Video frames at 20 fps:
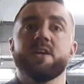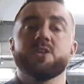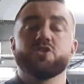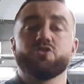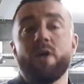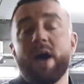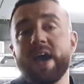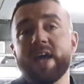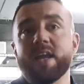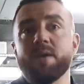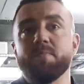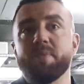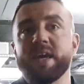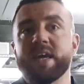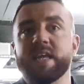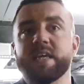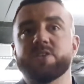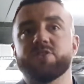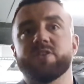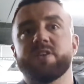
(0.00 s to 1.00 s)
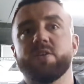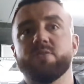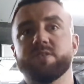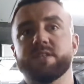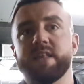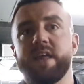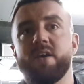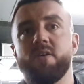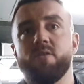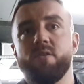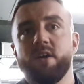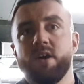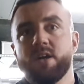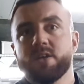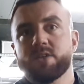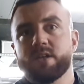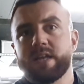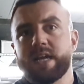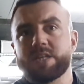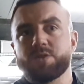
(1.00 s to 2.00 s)
training being introduced now.
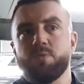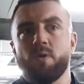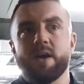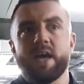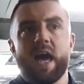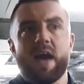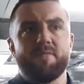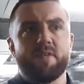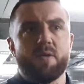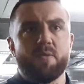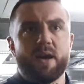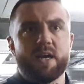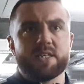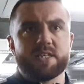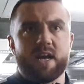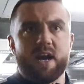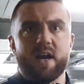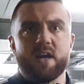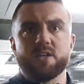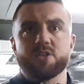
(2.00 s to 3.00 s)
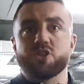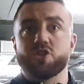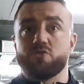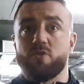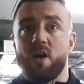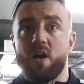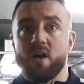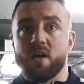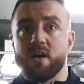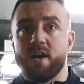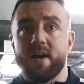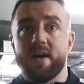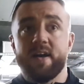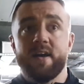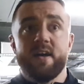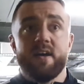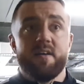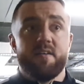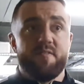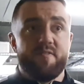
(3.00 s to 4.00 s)
So that's why heavyweights are stronger,
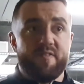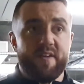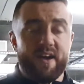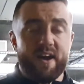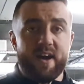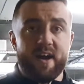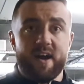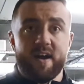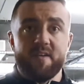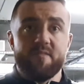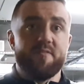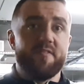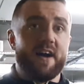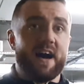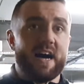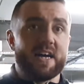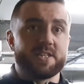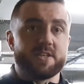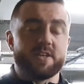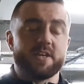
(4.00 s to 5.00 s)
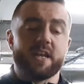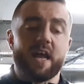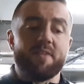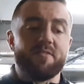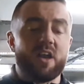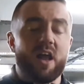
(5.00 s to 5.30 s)
fitter, faster. You'd have a